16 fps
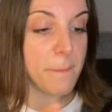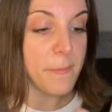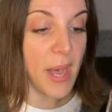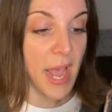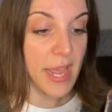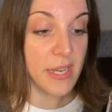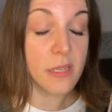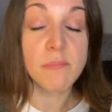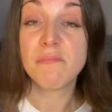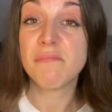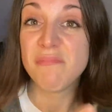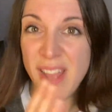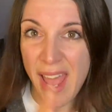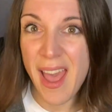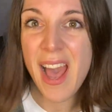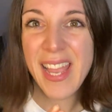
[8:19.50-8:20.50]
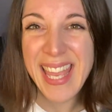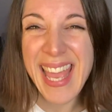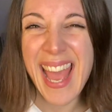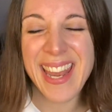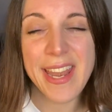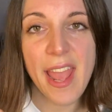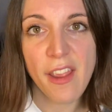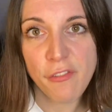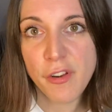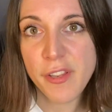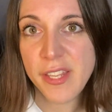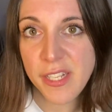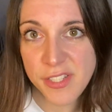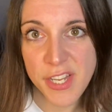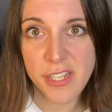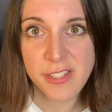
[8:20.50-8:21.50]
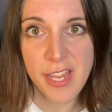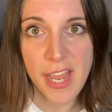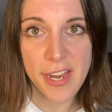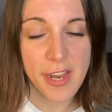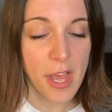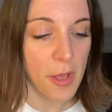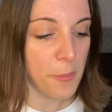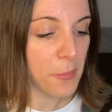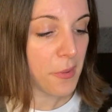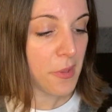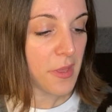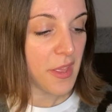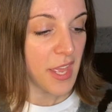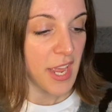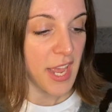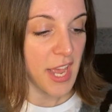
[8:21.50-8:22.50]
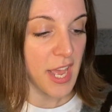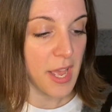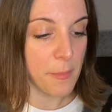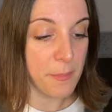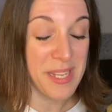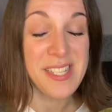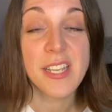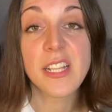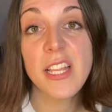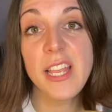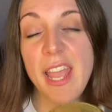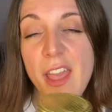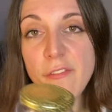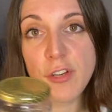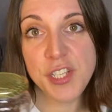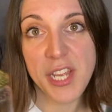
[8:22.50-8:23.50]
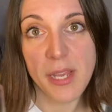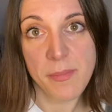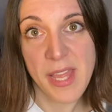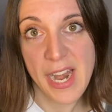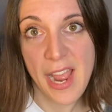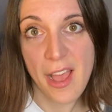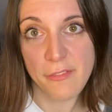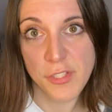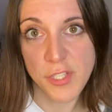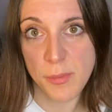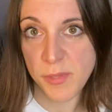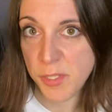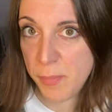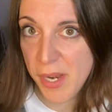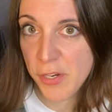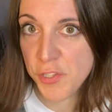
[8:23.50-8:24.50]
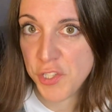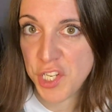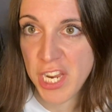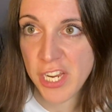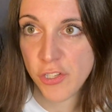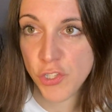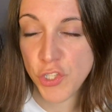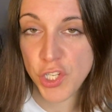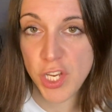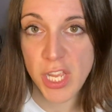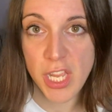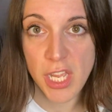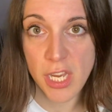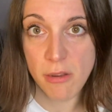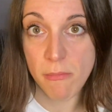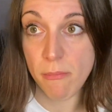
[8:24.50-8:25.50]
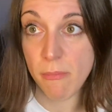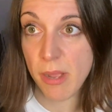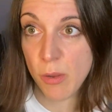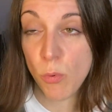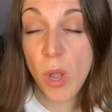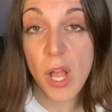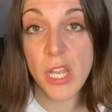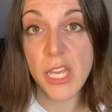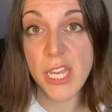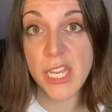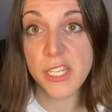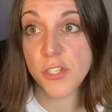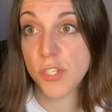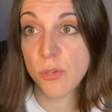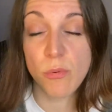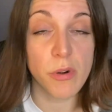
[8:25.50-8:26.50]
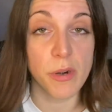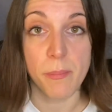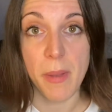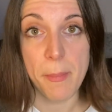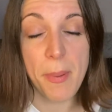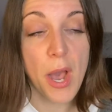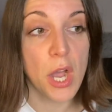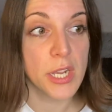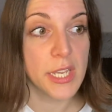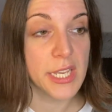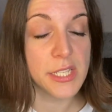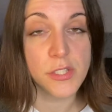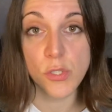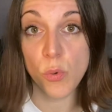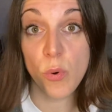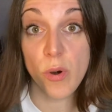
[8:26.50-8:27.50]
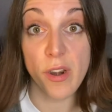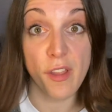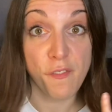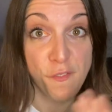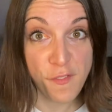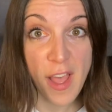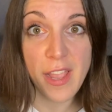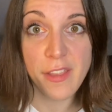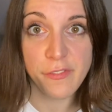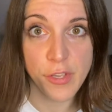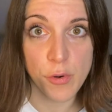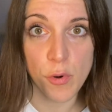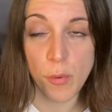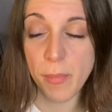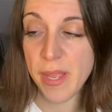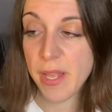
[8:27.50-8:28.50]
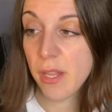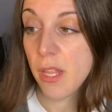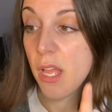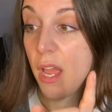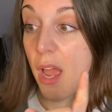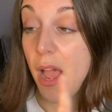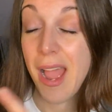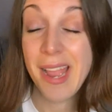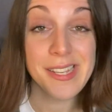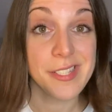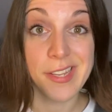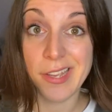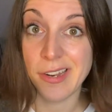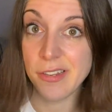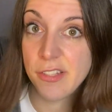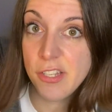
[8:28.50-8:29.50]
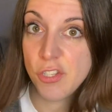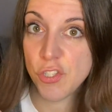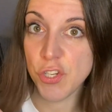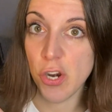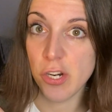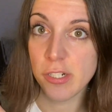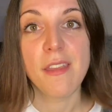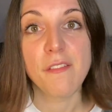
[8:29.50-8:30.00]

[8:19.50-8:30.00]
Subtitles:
But again, everything does add up. Basically, every time that I have some spare change in my wallet or my pockets or a 5 euro bill, I stick it in this jar.